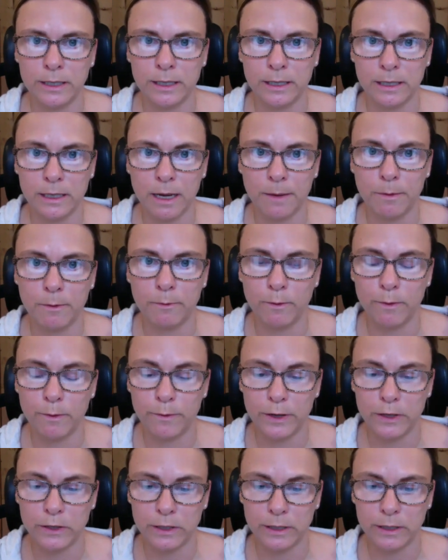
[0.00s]
the type of
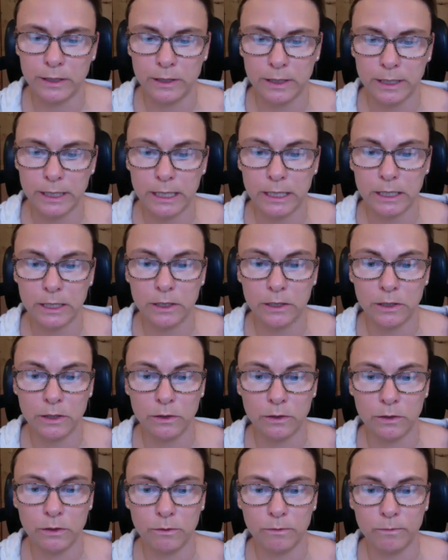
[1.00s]
revisions you need
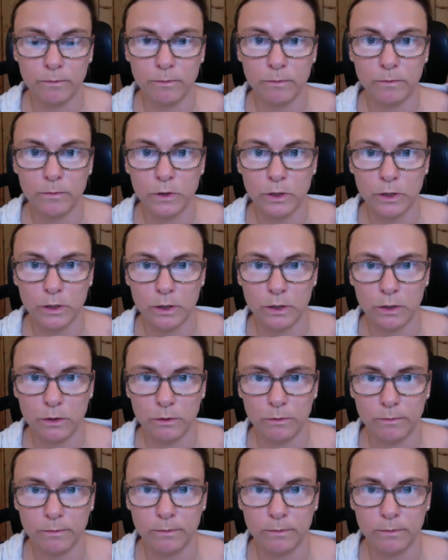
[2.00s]
to do.